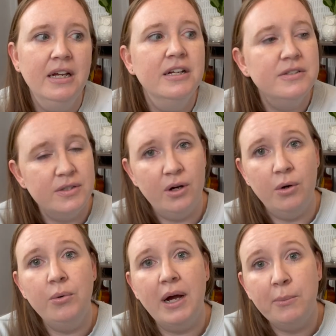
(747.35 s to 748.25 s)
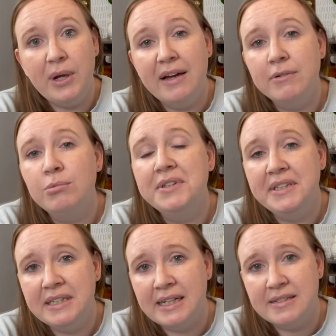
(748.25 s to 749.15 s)
So we have a
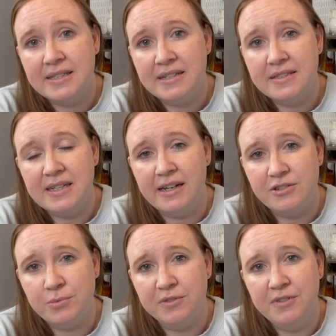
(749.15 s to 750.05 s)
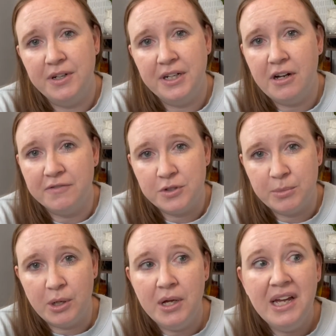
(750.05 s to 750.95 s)
really nice size stash. We're very
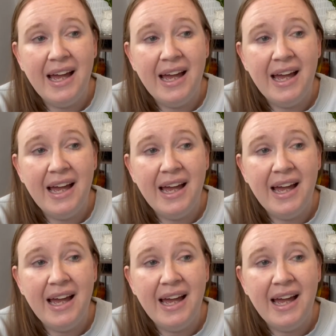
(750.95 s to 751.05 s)
comfortable.